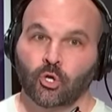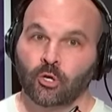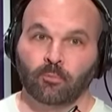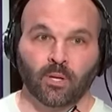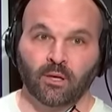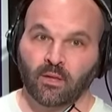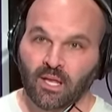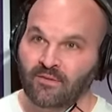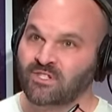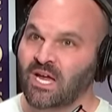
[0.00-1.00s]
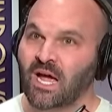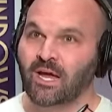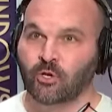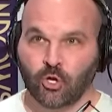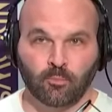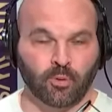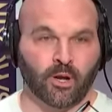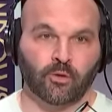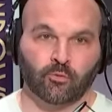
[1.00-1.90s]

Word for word: Couldn't play on the left side, couldn't play on